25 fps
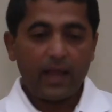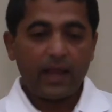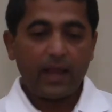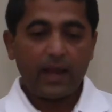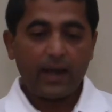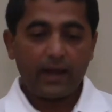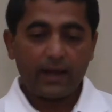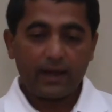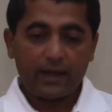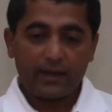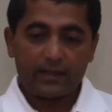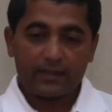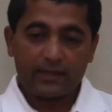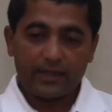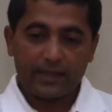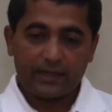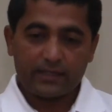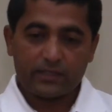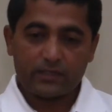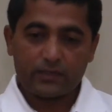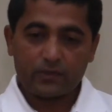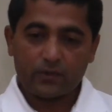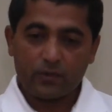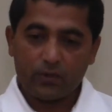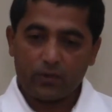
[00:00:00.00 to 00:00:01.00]
And there
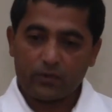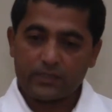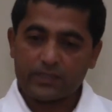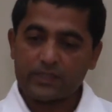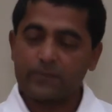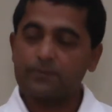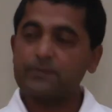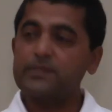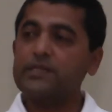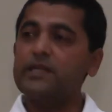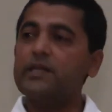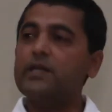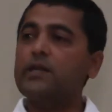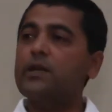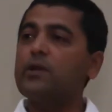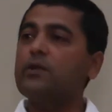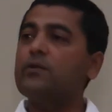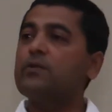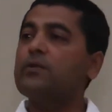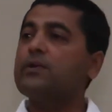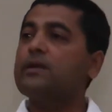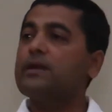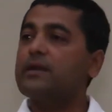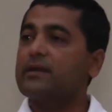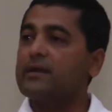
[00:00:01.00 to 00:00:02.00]
is no
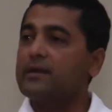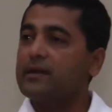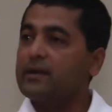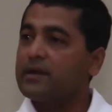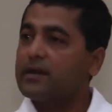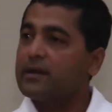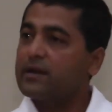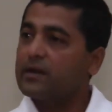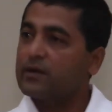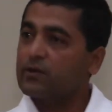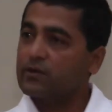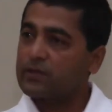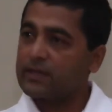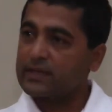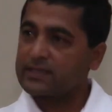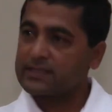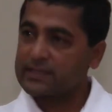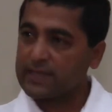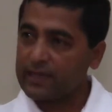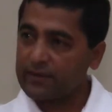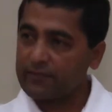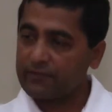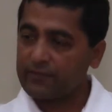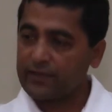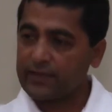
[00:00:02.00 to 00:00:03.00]
substitute to the
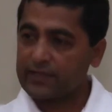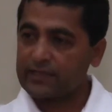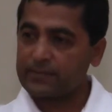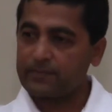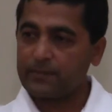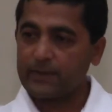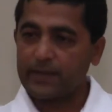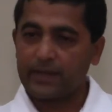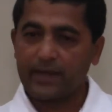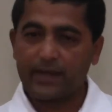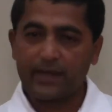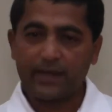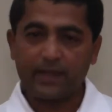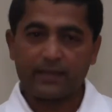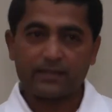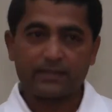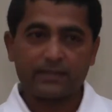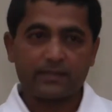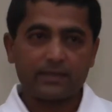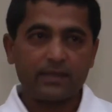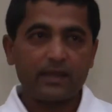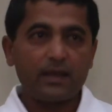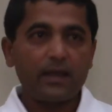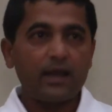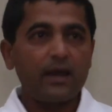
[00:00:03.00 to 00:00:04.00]

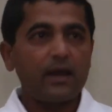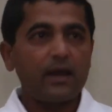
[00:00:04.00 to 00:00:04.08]
self-experience.